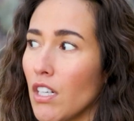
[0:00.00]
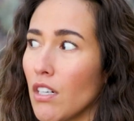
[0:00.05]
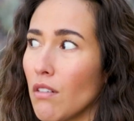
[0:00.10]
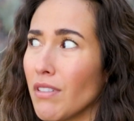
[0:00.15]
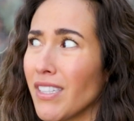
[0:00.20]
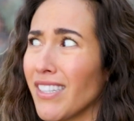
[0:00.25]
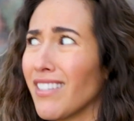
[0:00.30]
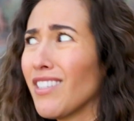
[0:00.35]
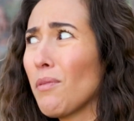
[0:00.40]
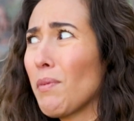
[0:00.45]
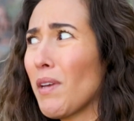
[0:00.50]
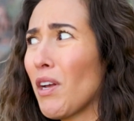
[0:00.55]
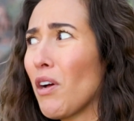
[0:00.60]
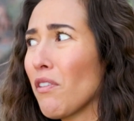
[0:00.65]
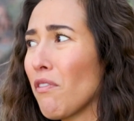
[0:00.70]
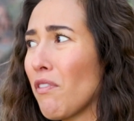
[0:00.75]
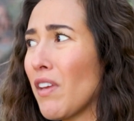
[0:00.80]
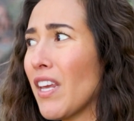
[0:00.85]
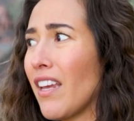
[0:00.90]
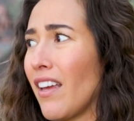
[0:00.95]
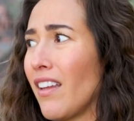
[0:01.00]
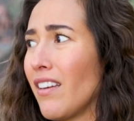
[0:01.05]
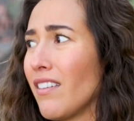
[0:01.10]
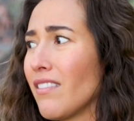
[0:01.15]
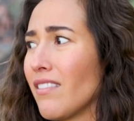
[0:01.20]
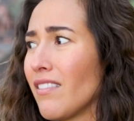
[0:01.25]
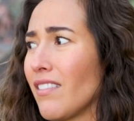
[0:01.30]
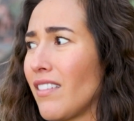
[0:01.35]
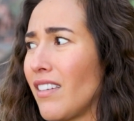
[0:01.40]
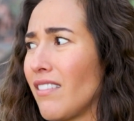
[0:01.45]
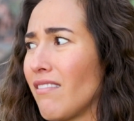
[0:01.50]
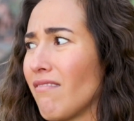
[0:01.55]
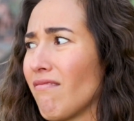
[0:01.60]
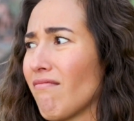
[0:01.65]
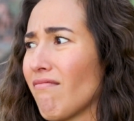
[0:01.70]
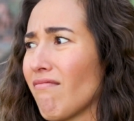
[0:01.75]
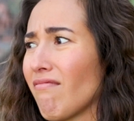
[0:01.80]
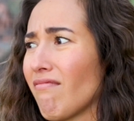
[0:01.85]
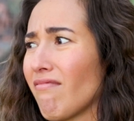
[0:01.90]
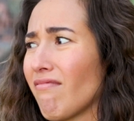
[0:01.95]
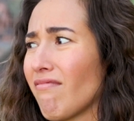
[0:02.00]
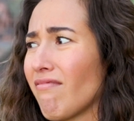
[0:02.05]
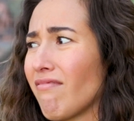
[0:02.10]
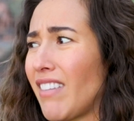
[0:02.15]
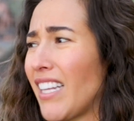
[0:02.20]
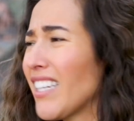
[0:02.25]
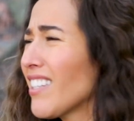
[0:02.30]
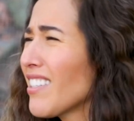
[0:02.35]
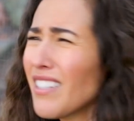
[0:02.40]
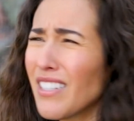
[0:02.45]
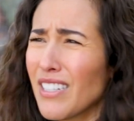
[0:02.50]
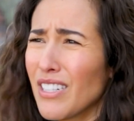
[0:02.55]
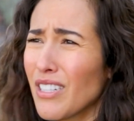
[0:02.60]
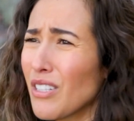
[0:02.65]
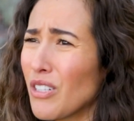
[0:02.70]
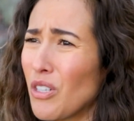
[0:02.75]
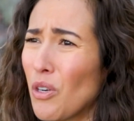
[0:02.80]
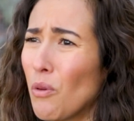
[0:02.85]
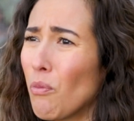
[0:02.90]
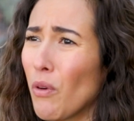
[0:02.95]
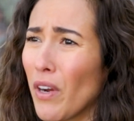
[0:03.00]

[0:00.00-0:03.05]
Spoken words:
and still be called vegan. And that's just no